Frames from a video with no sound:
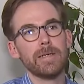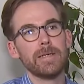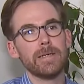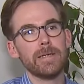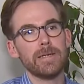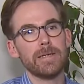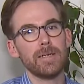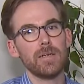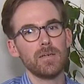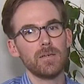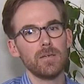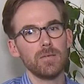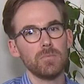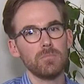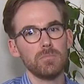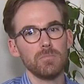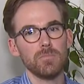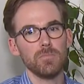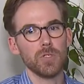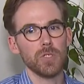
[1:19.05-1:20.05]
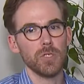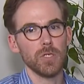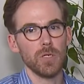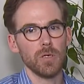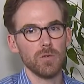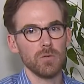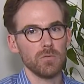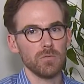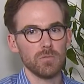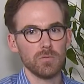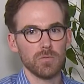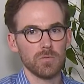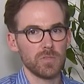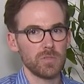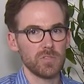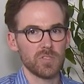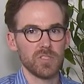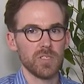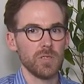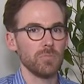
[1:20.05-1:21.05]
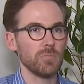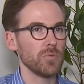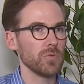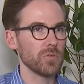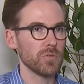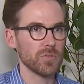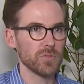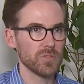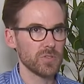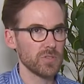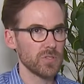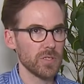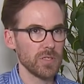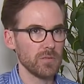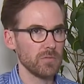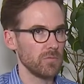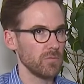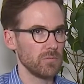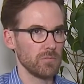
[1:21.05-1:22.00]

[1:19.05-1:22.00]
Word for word: um, you know, cymbals that